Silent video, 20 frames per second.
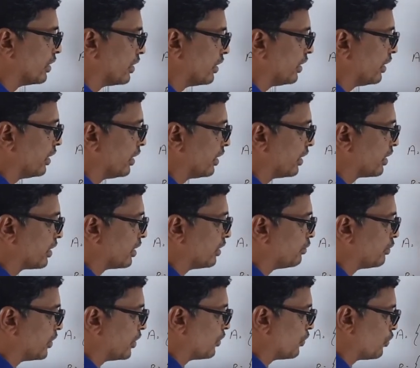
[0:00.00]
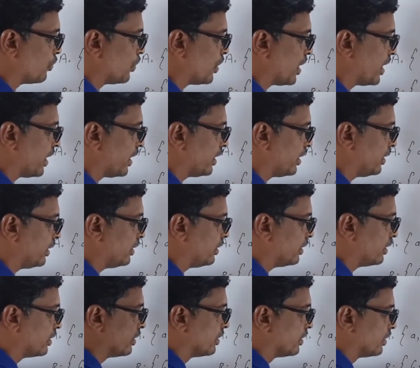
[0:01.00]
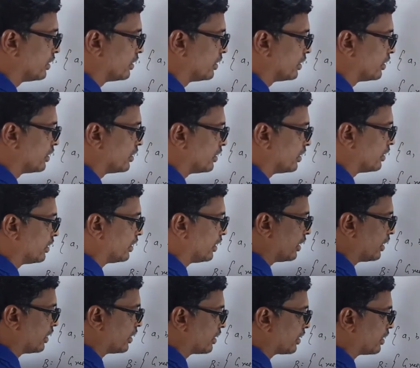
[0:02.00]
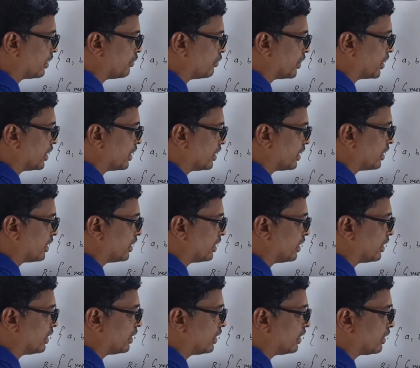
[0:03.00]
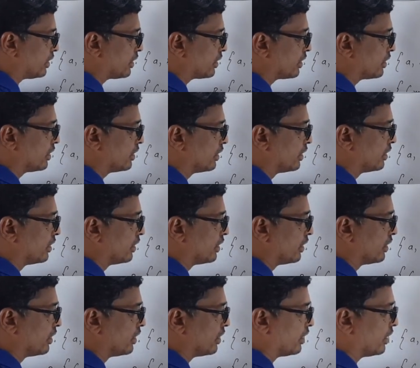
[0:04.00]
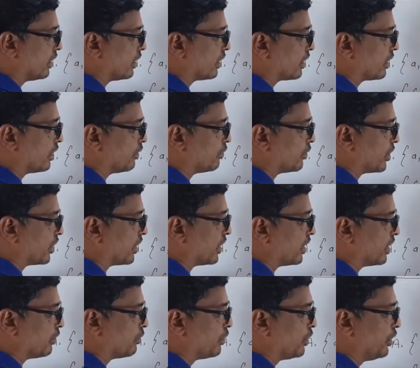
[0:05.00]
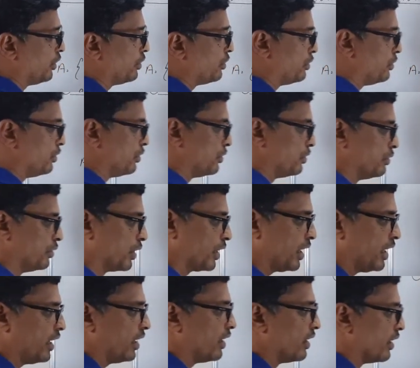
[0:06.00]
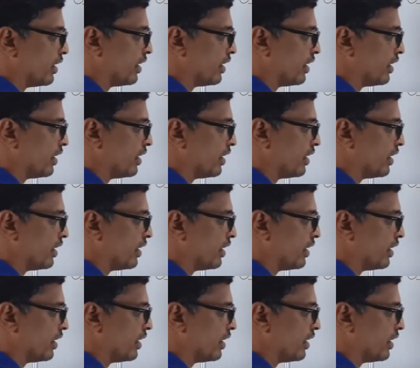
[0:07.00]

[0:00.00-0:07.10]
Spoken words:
A comma Y, A comma R, A comma W, okay,